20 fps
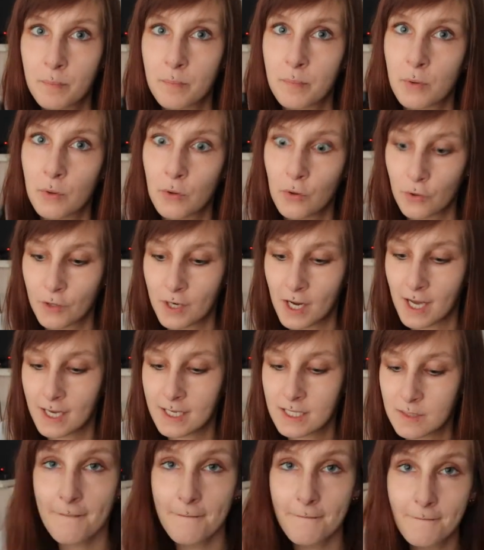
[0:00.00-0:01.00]

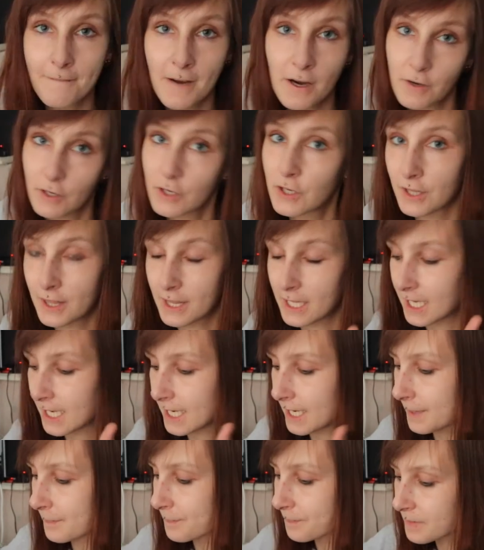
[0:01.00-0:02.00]
products. Very good
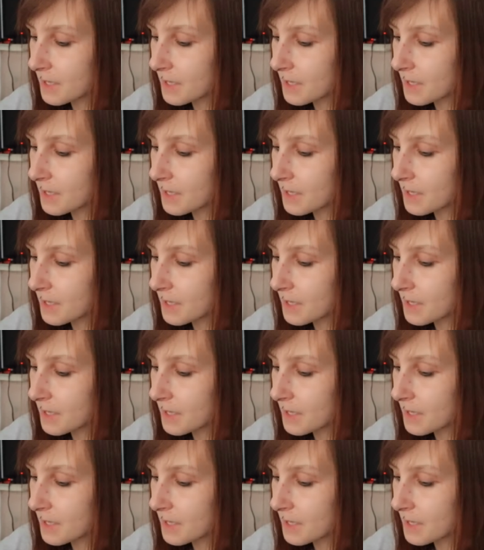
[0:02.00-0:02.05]
thing.